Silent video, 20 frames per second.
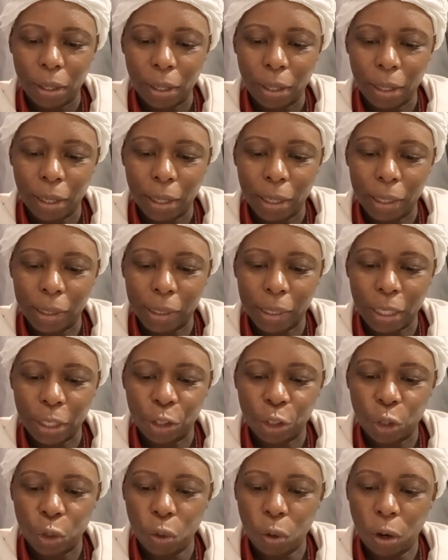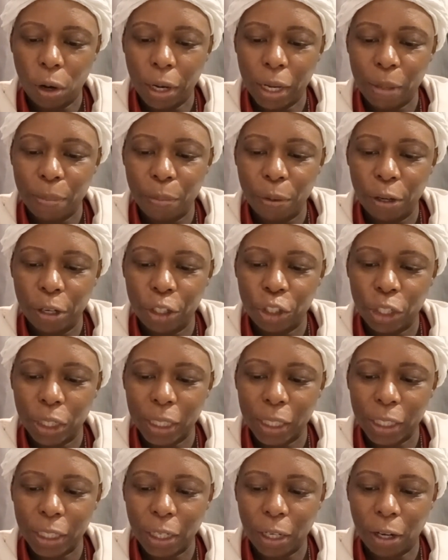And it says, You are
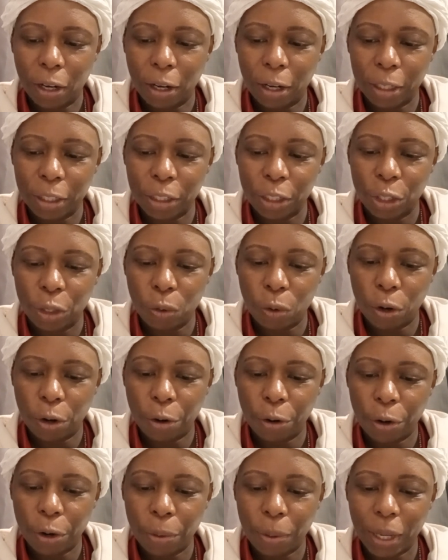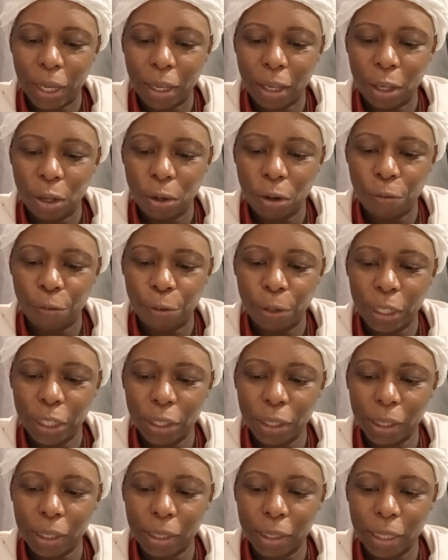emerging, dear heart. You are growing. You have
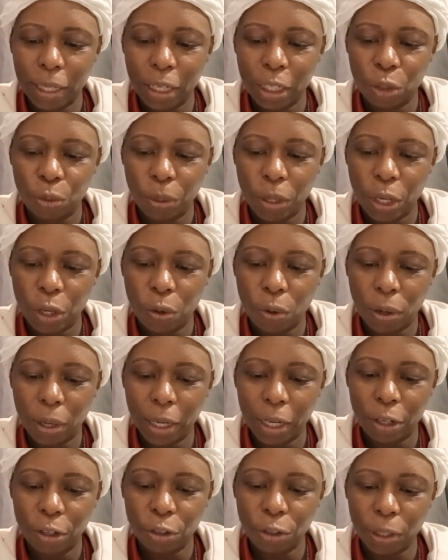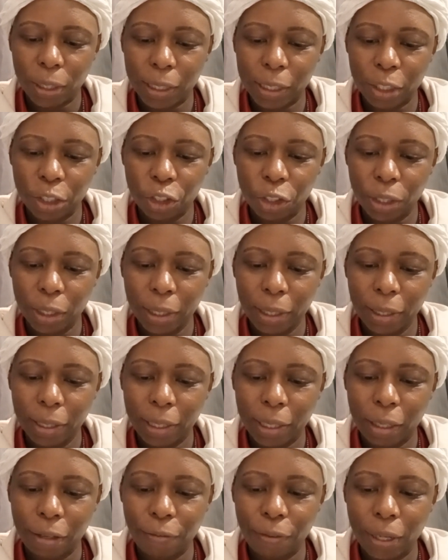reached a stage where you are in transition,
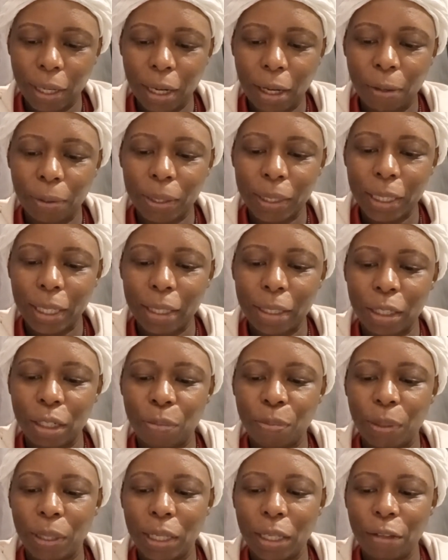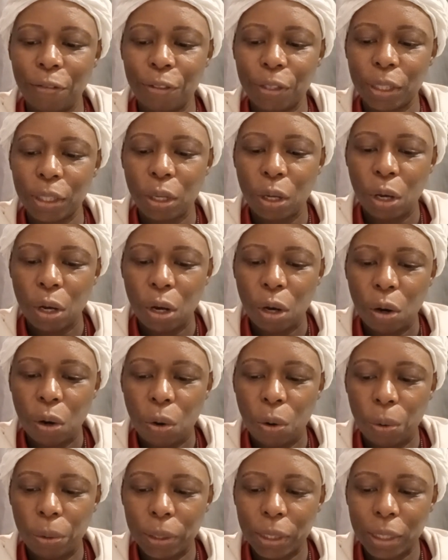leaving outdated beliefs,
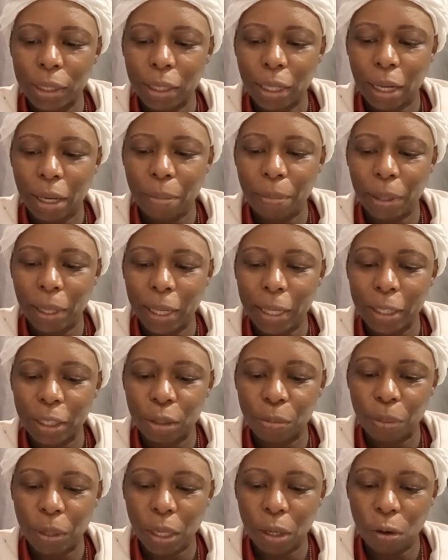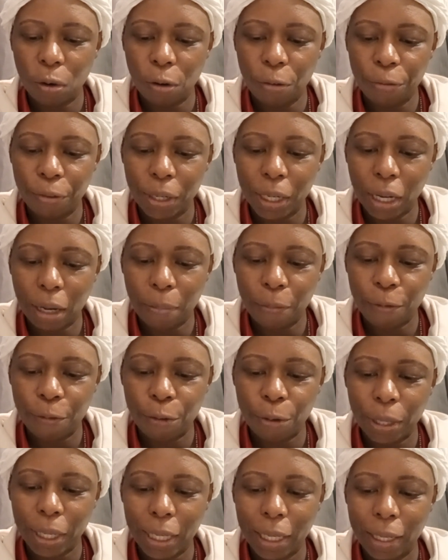old timelines being offered up
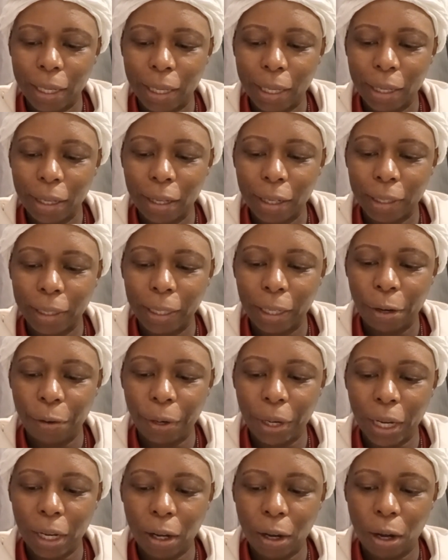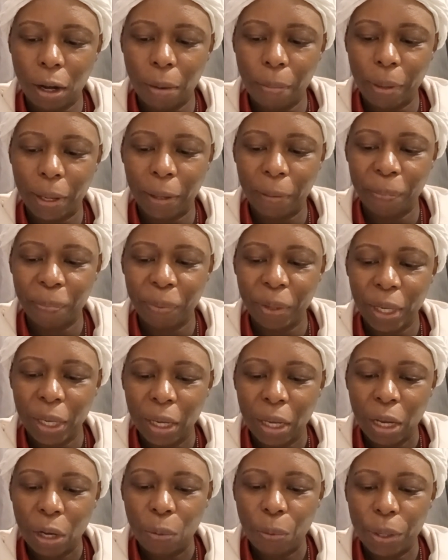for healing, clearing karma,
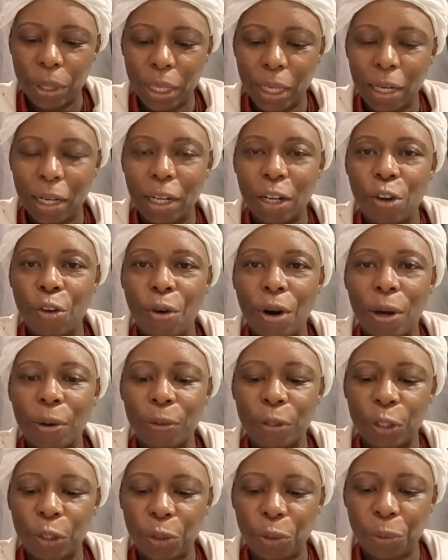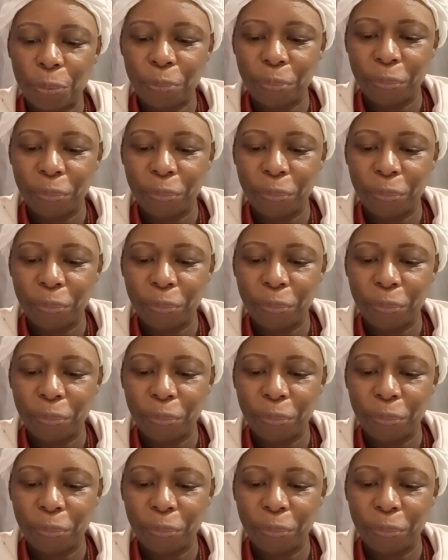within and around you.